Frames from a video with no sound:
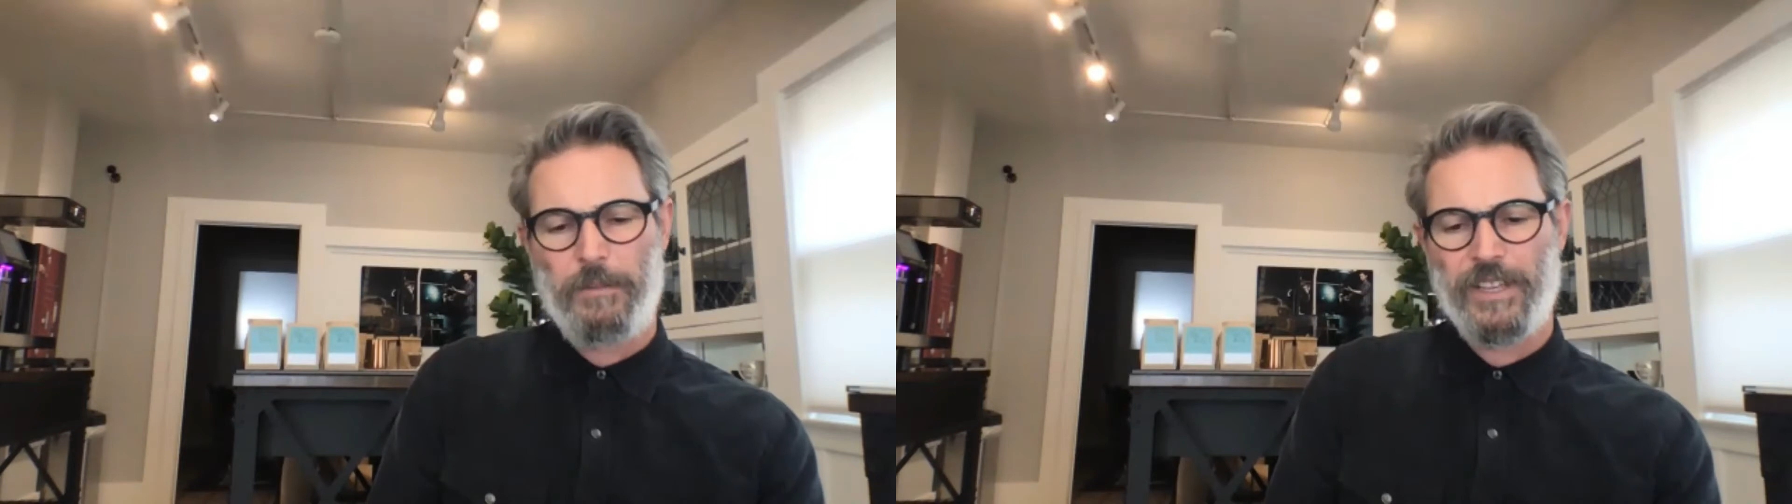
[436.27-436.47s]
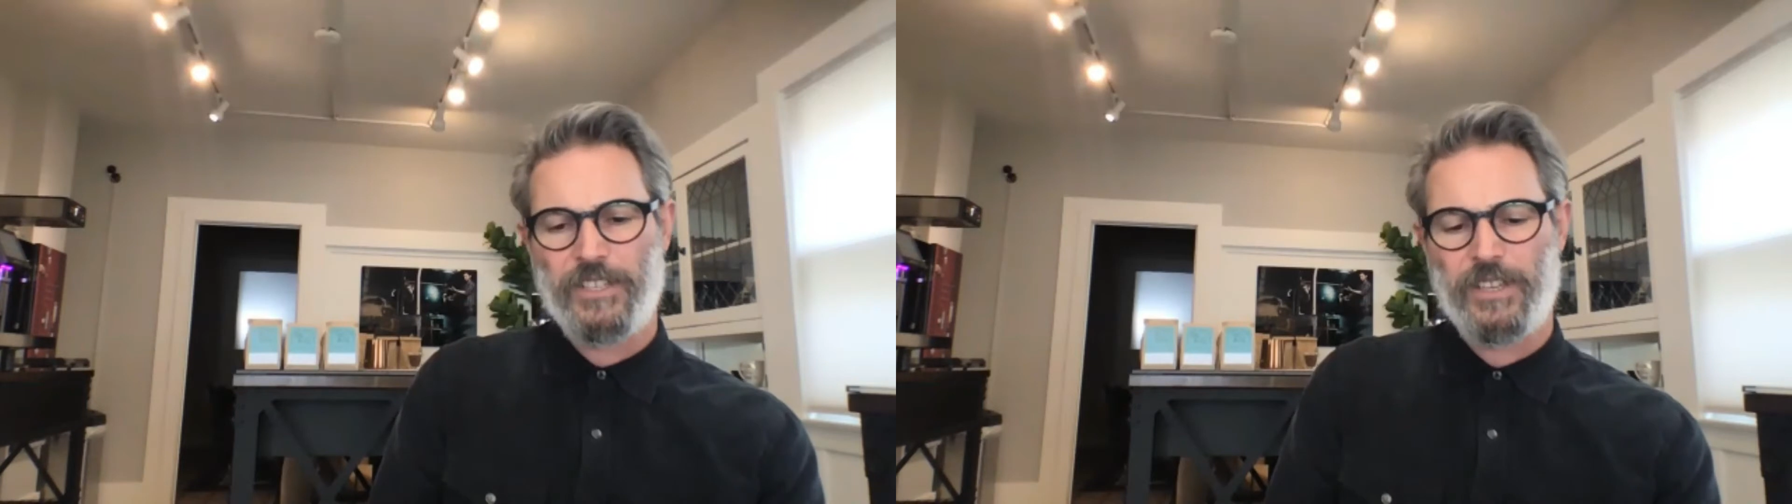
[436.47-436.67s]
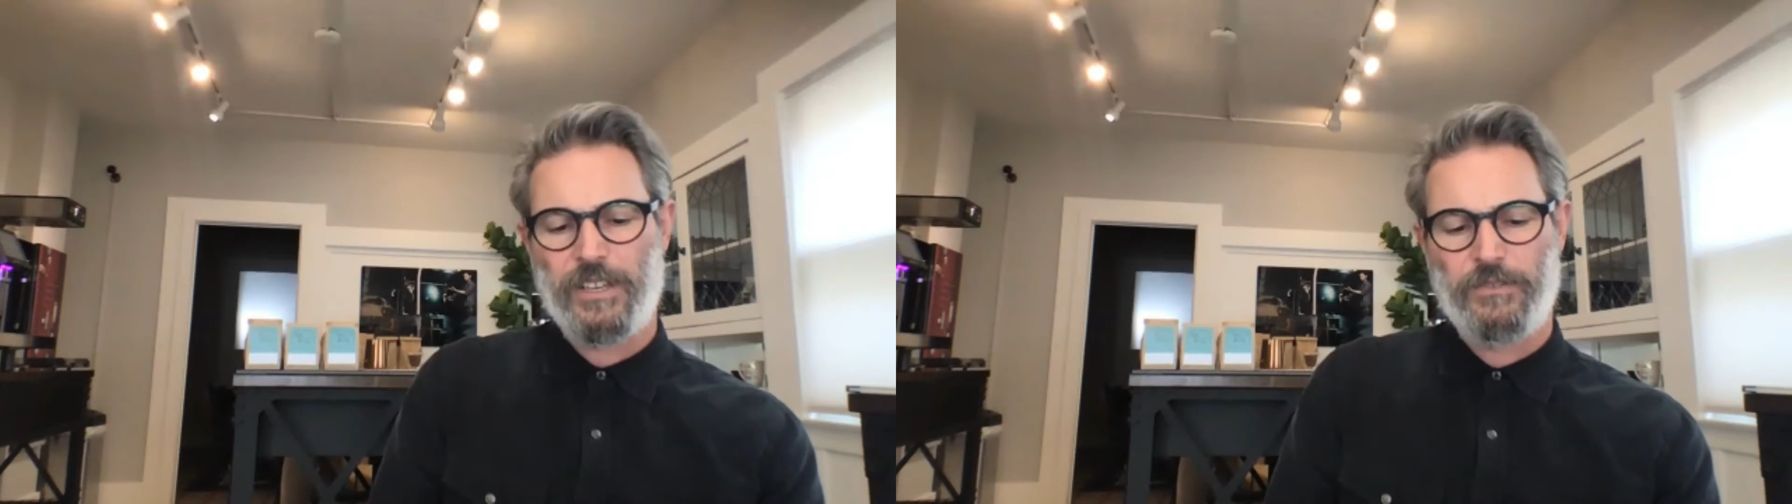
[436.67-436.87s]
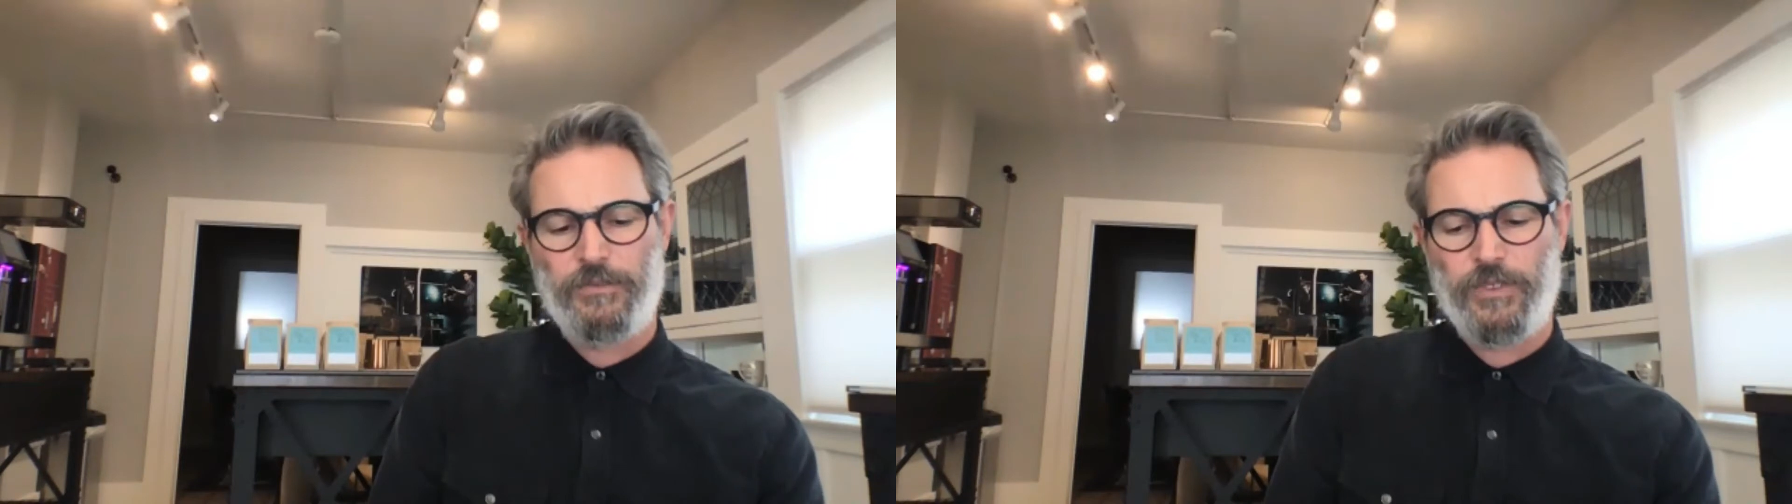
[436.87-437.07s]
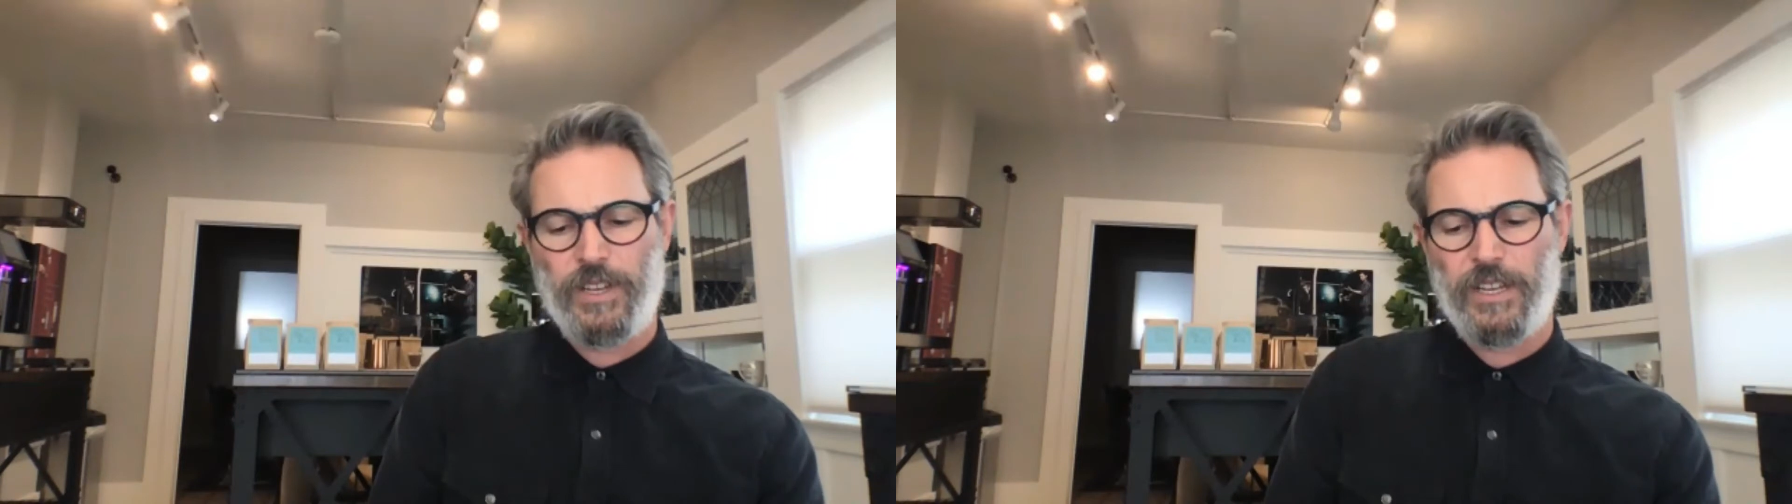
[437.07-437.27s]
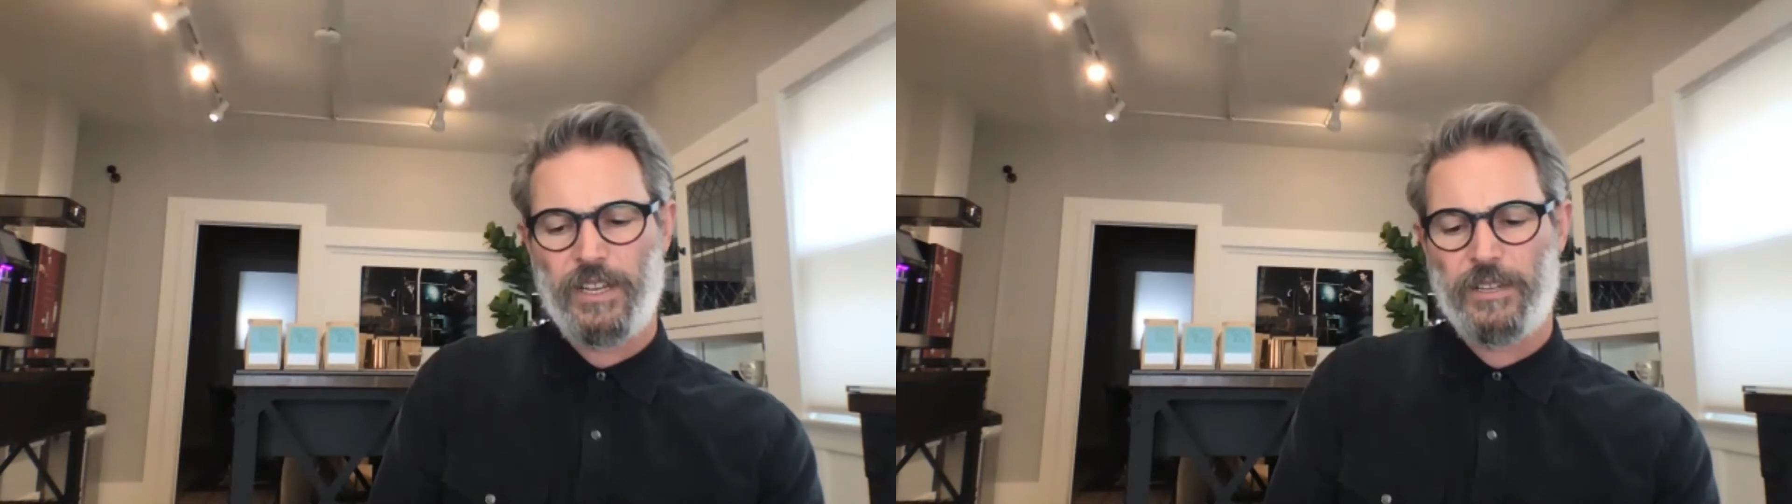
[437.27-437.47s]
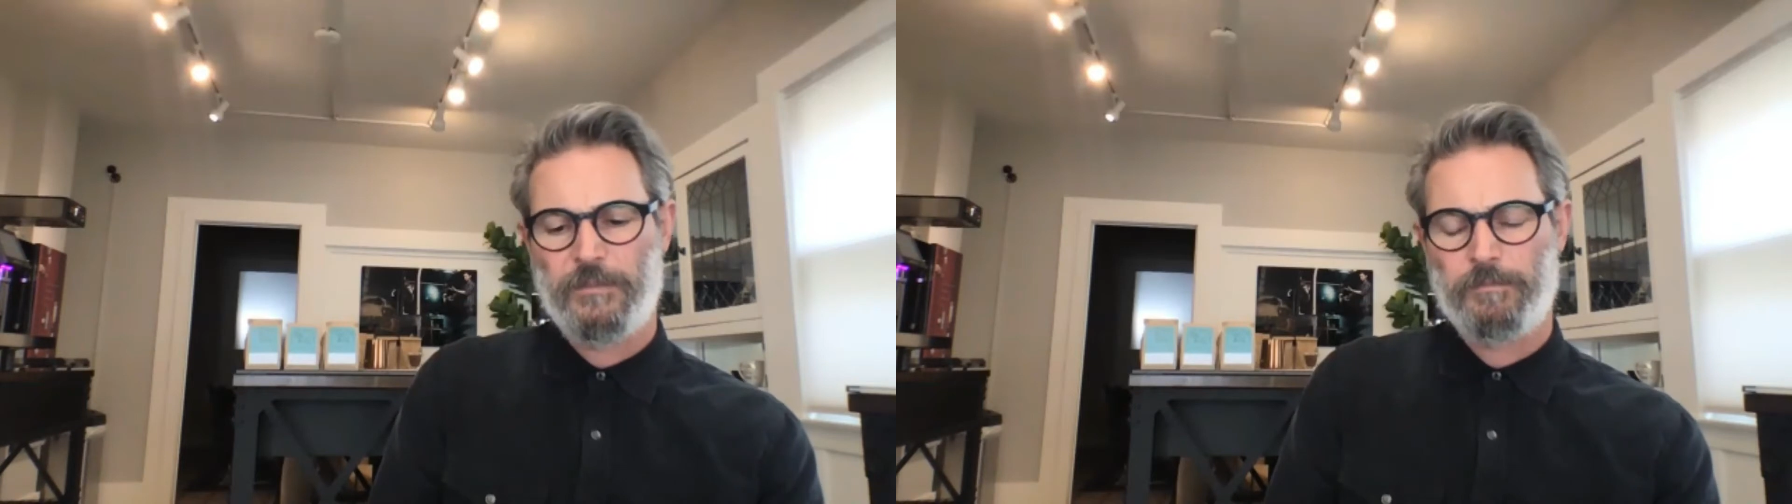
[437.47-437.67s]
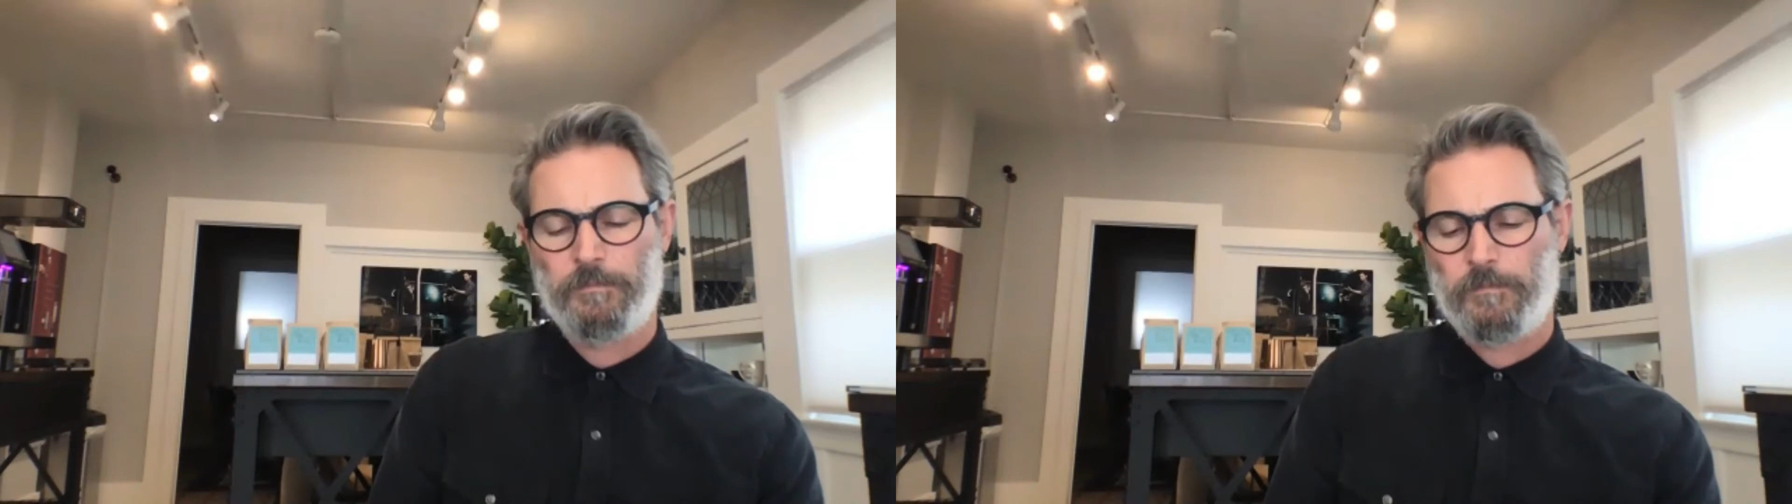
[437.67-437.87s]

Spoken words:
myself. I